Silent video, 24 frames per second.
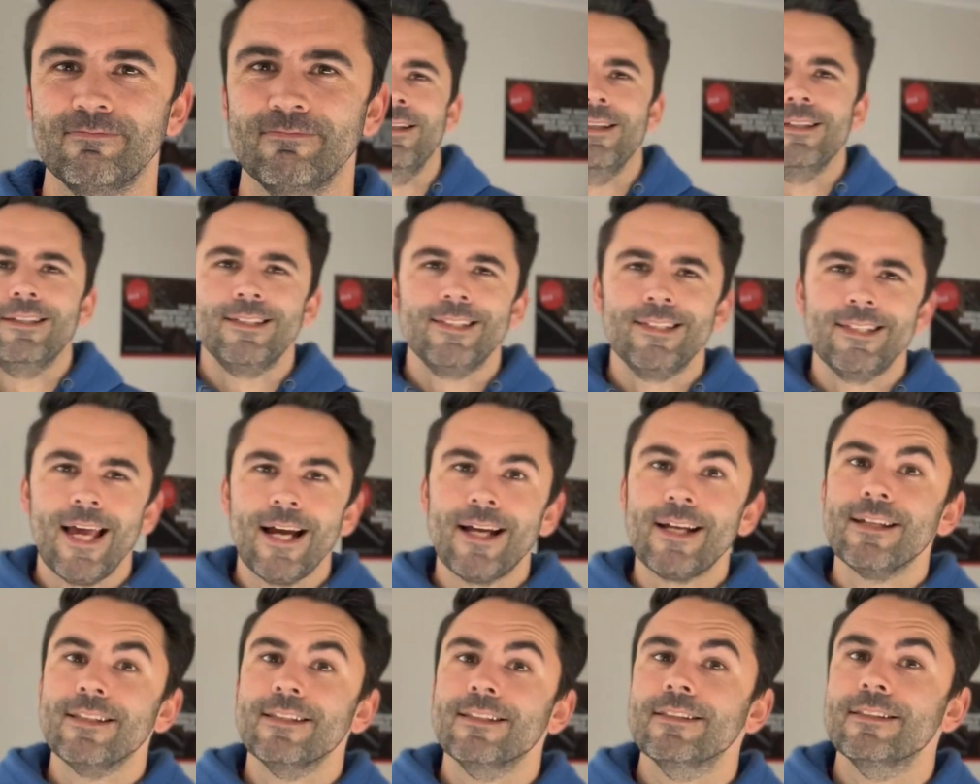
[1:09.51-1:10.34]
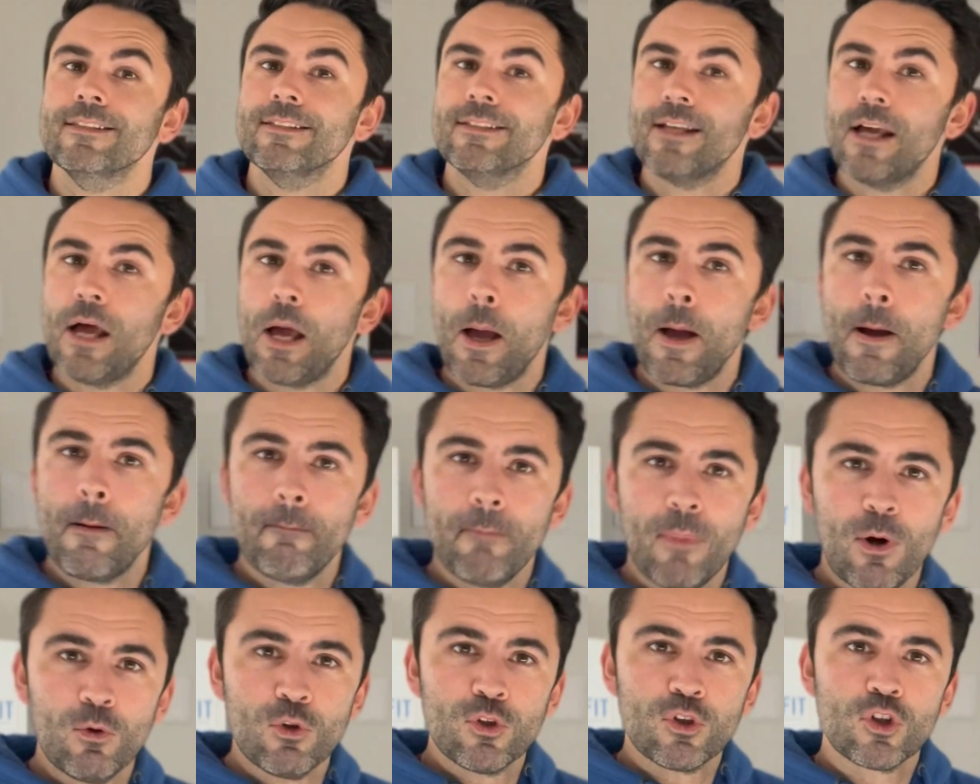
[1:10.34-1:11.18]
The second
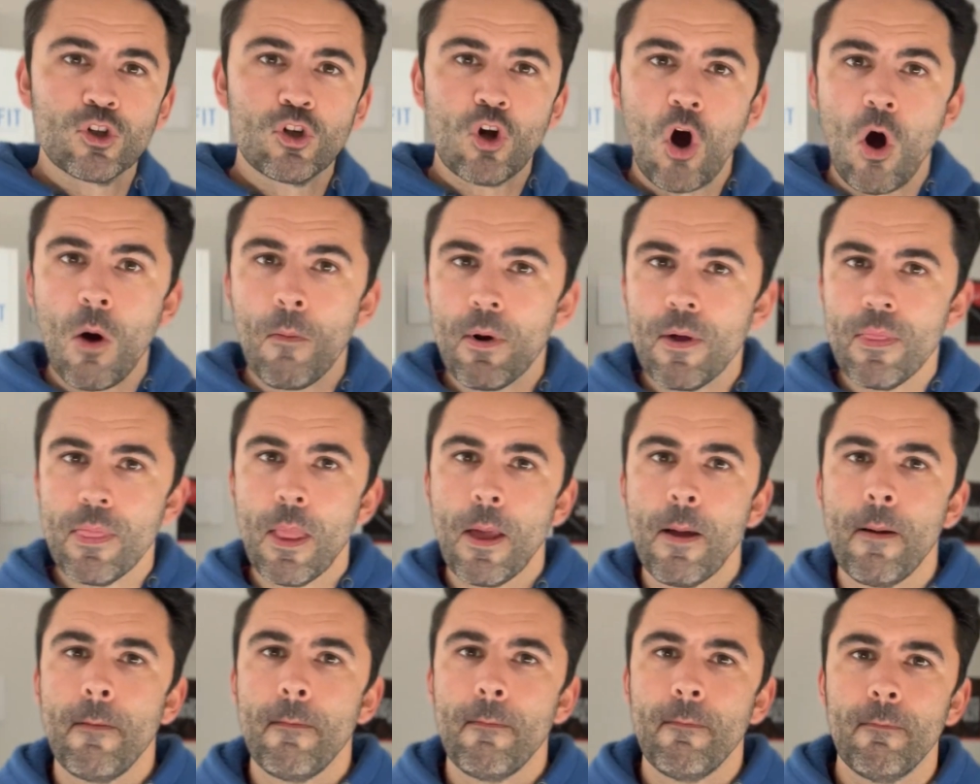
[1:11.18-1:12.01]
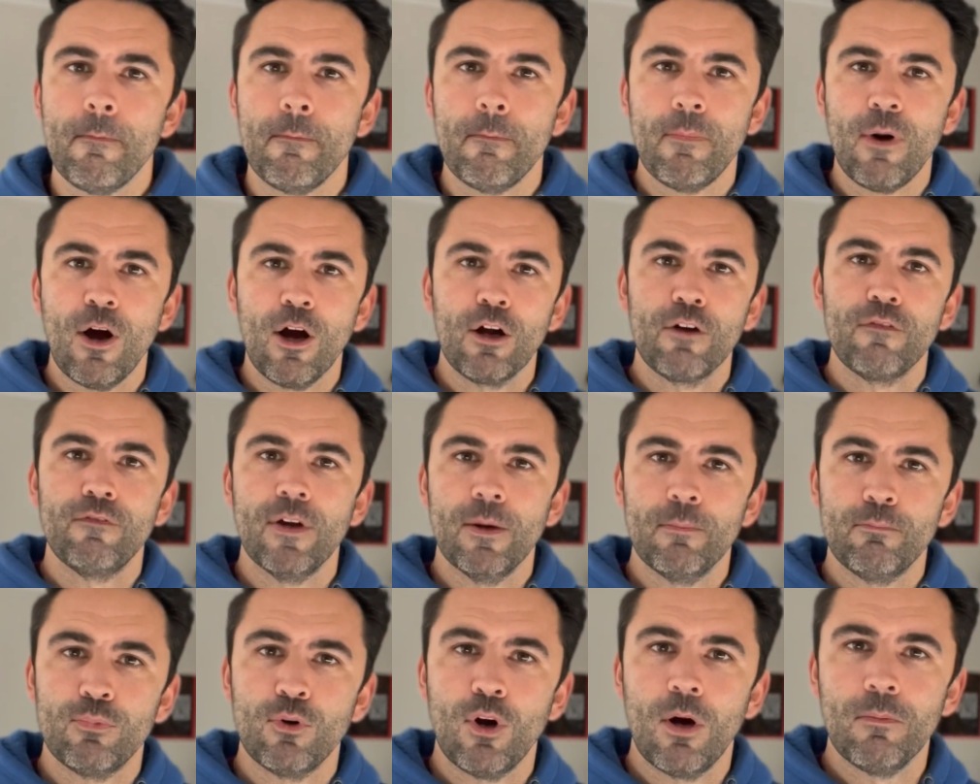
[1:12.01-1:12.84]
most common bike
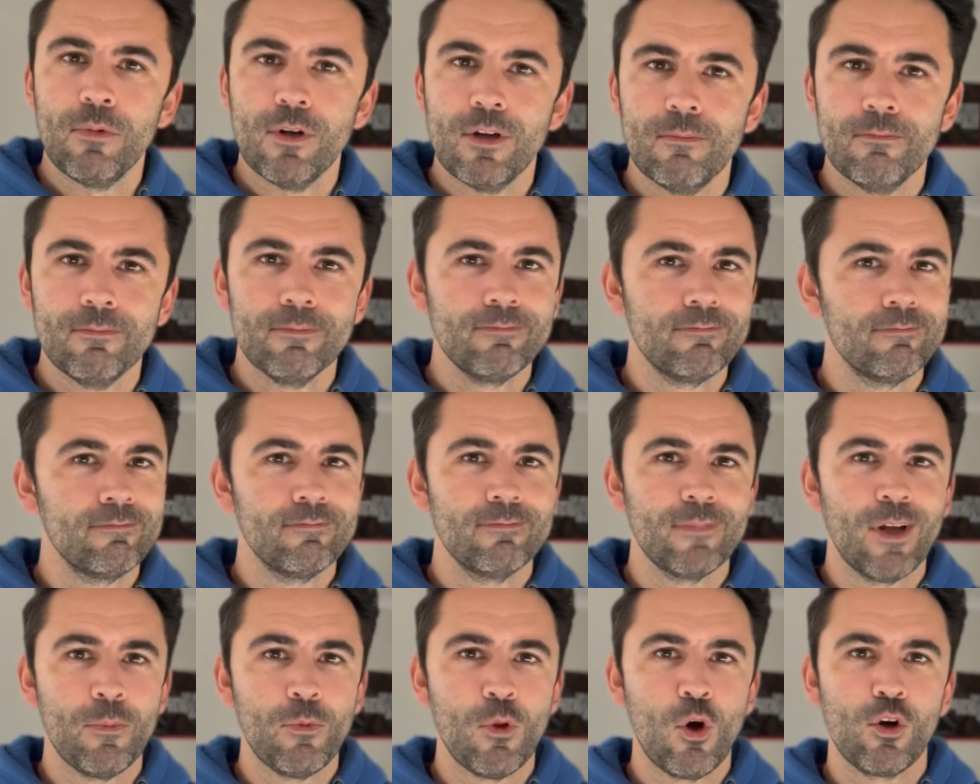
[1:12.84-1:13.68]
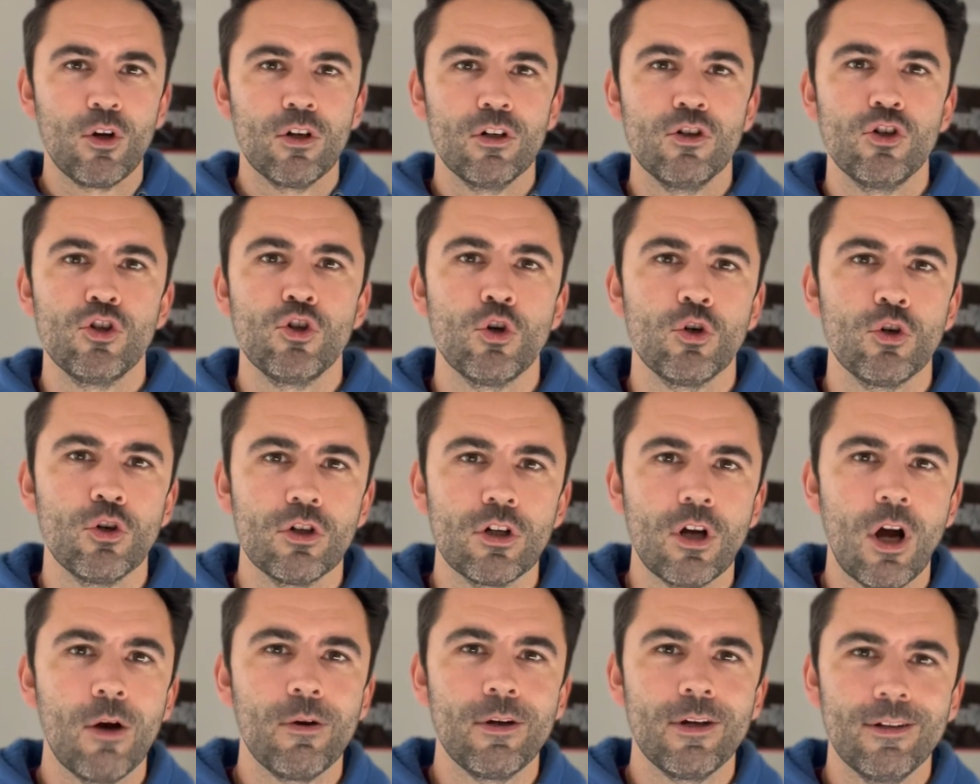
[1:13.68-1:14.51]
fit problem, I'm not going to
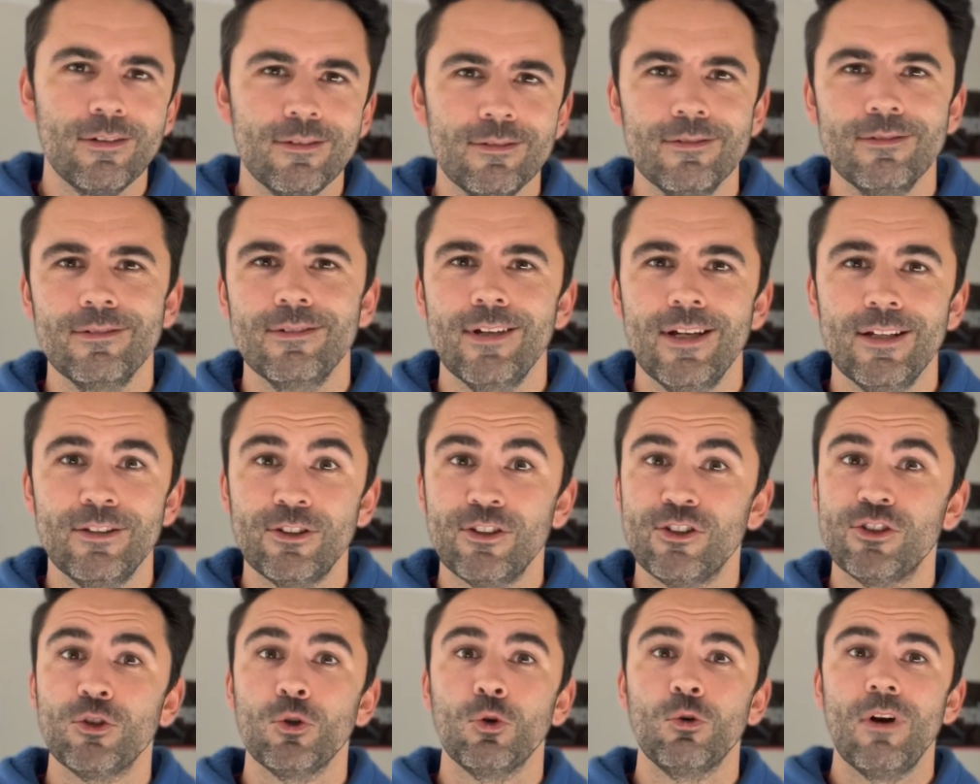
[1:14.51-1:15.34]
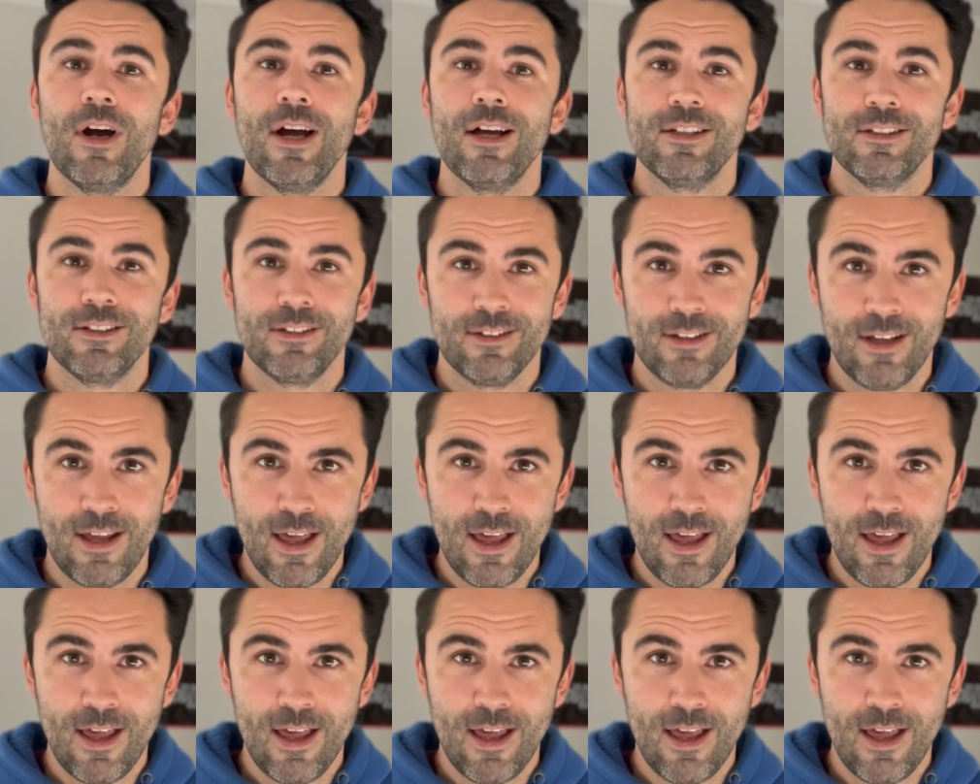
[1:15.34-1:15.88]
sugarcoat it, it's a sore ass.